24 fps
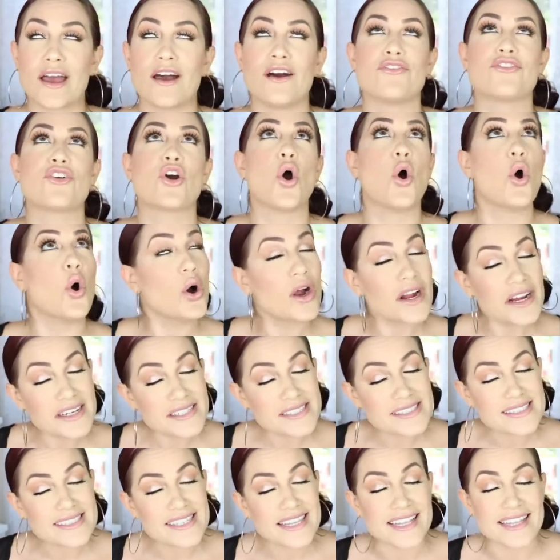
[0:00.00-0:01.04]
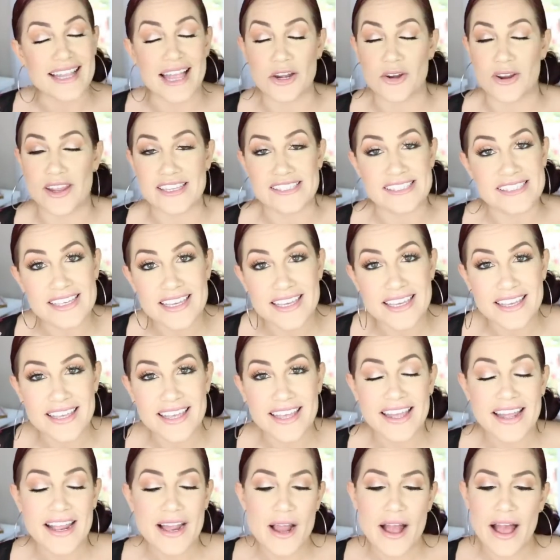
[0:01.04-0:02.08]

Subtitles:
Of course, claro que sí.